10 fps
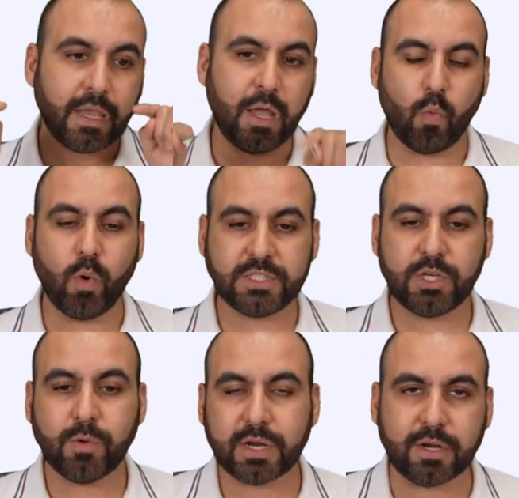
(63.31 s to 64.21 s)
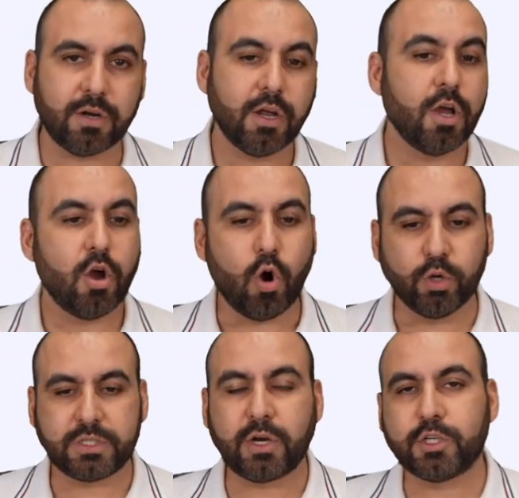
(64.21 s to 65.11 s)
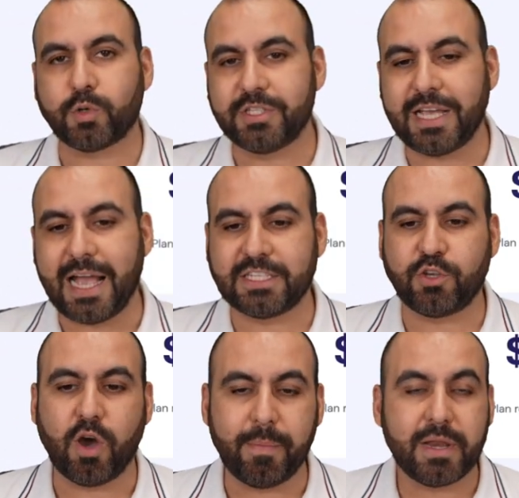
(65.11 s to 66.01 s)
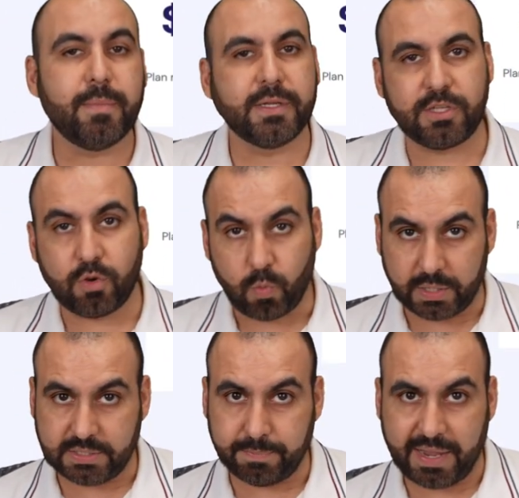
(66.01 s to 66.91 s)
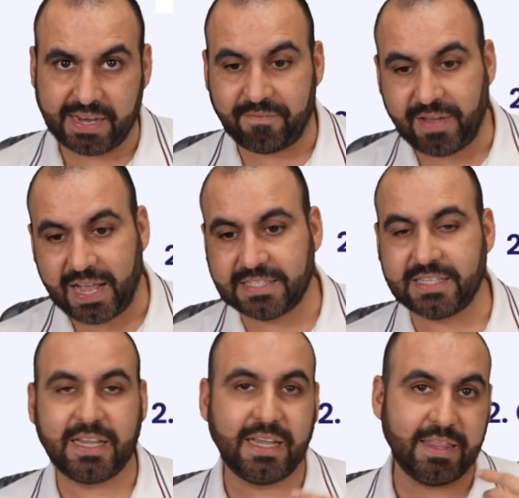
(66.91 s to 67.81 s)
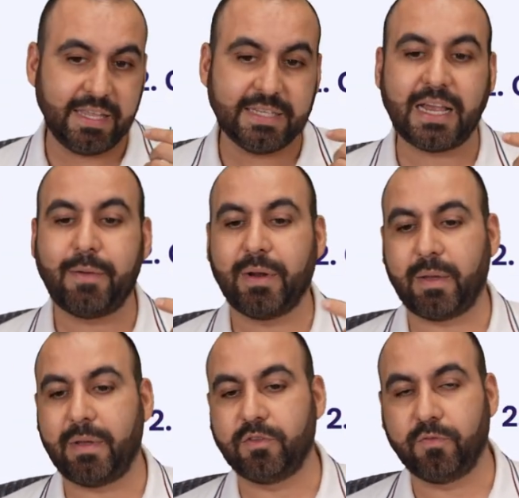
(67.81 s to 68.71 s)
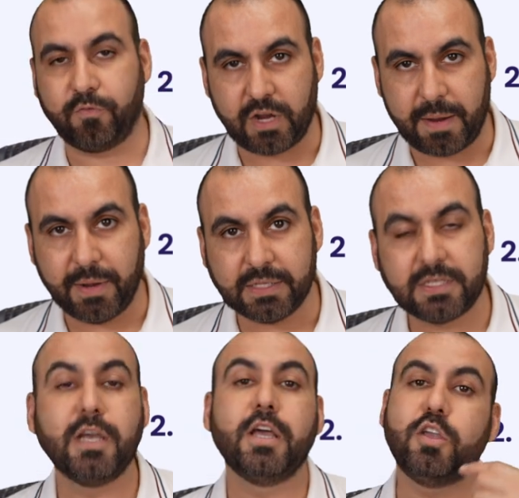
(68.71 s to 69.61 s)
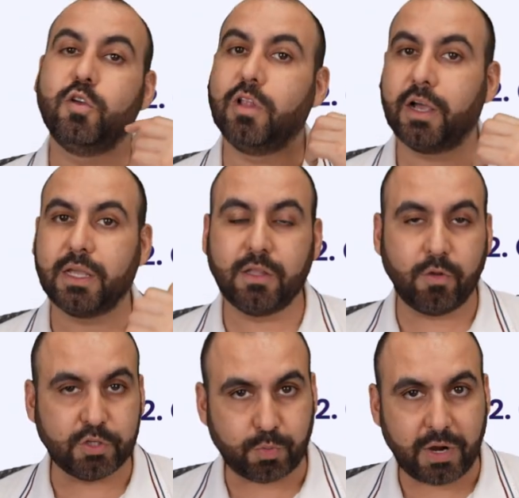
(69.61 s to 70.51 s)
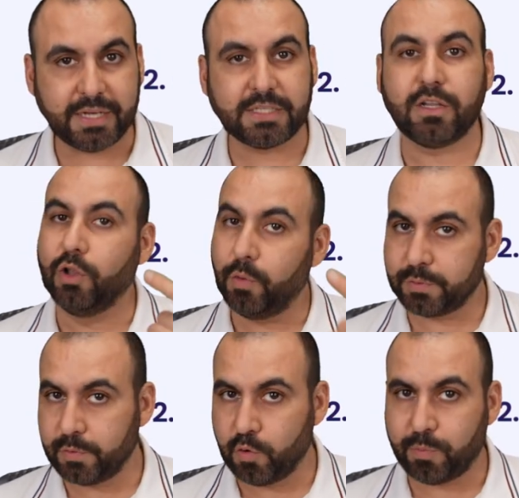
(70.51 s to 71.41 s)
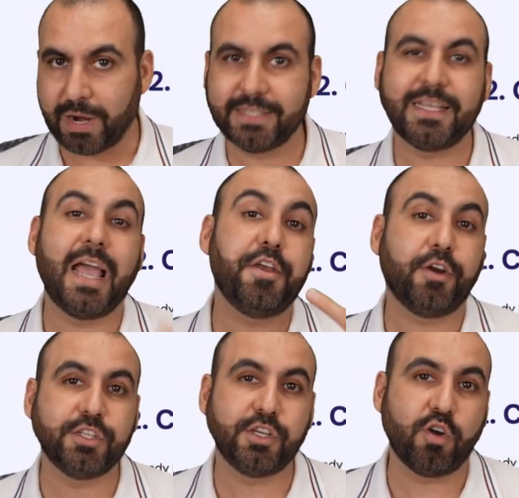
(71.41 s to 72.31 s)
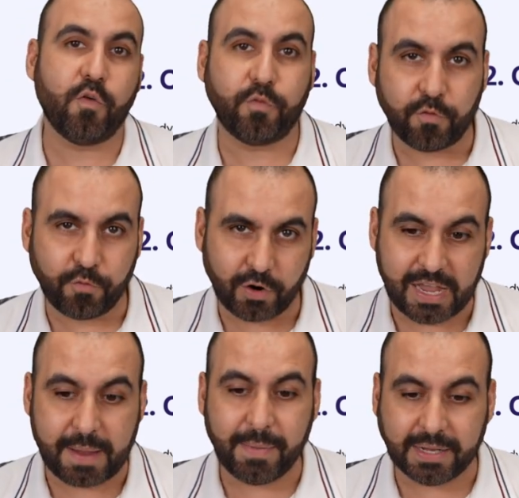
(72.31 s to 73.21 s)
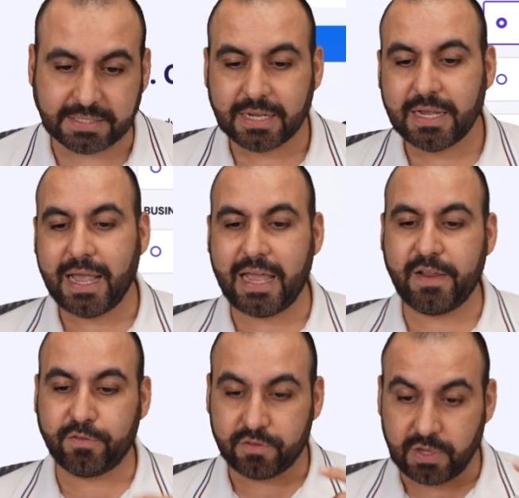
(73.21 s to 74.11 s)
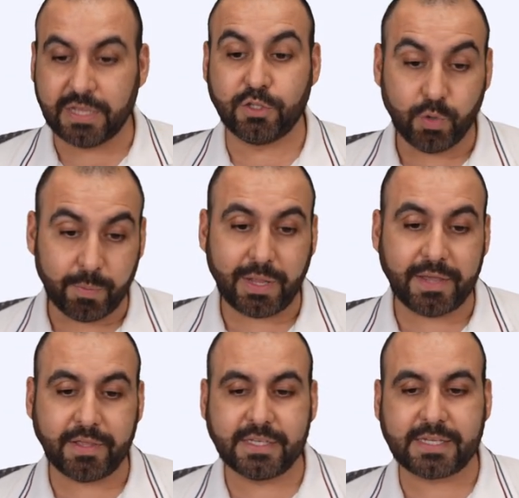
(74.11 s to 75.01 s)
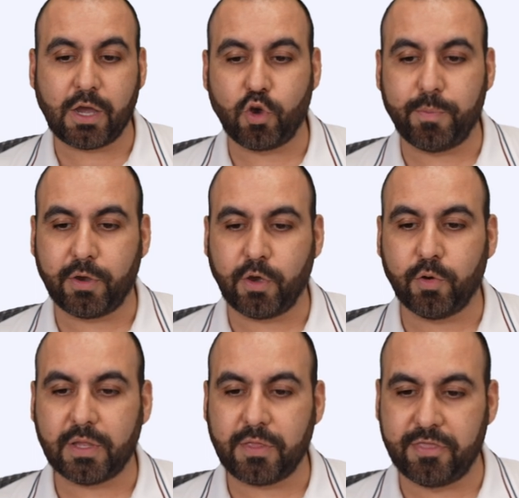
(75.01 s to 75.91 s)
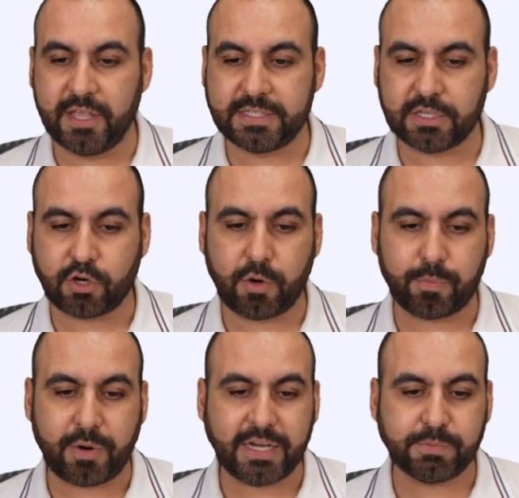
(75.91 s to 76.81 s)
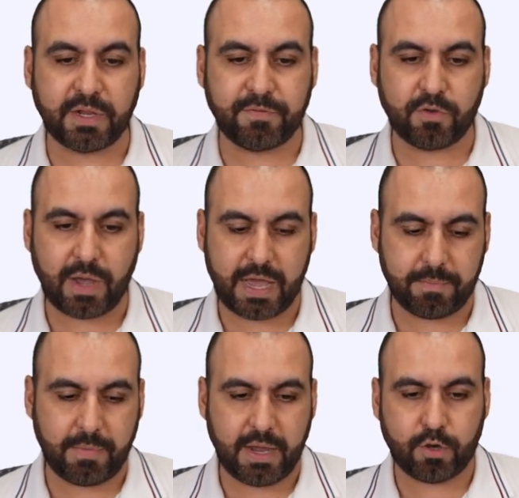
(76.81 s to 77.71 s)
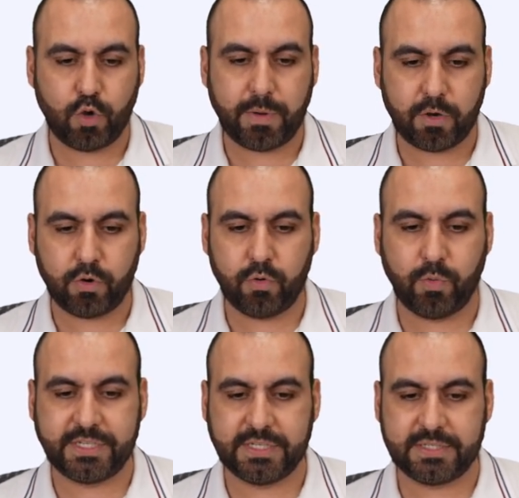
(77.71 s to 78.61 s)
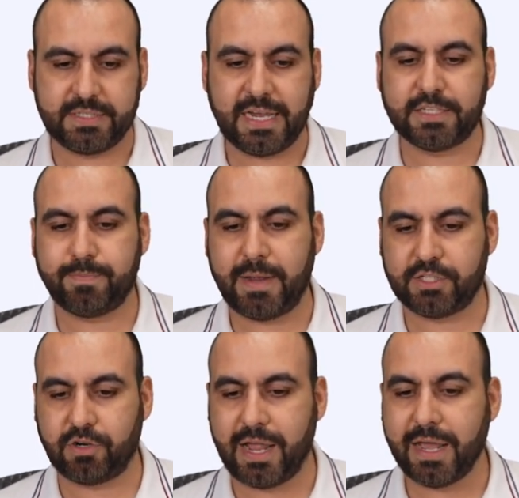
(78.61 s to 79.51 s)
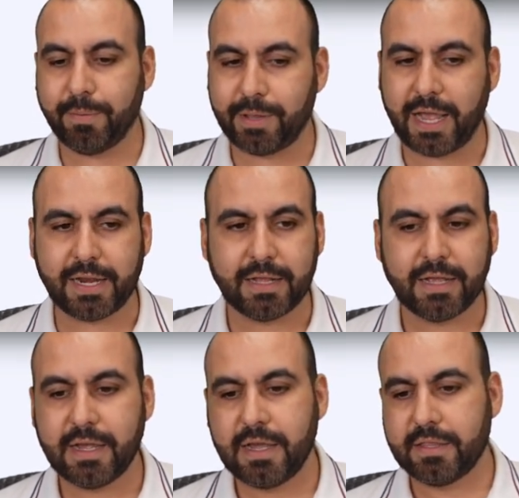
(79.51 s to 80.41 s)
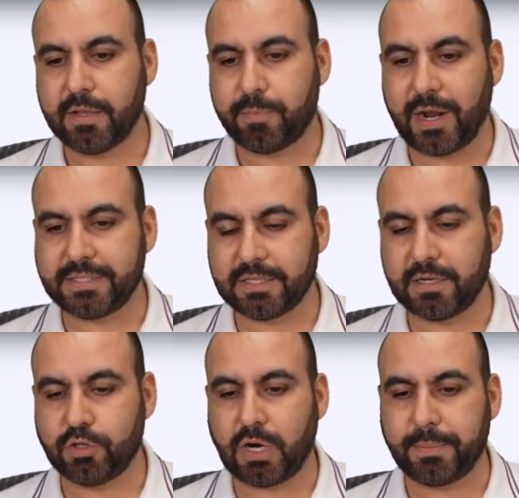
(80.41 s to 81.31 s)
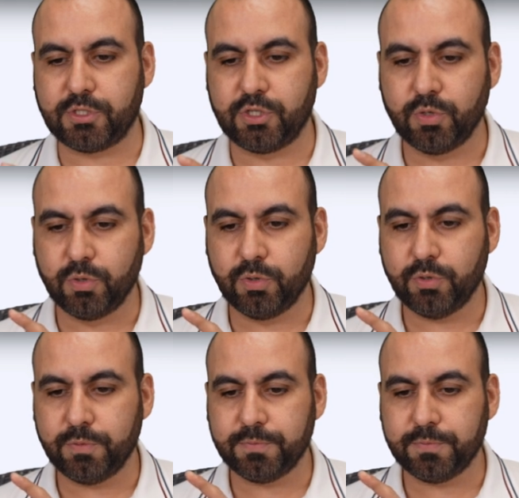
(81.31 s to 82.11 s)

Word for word: And once you are here, Hostinger is going to ask you how many months do you want to pay in advance. In this, I recommend 48 months. You lock in the lowest price, lowest renewal price, and you're good to go for 48 months. And if and to apply the discount coupon code, this is the current price, but if you add my coupon code, which is Master, and apply it, the price is gonna drop to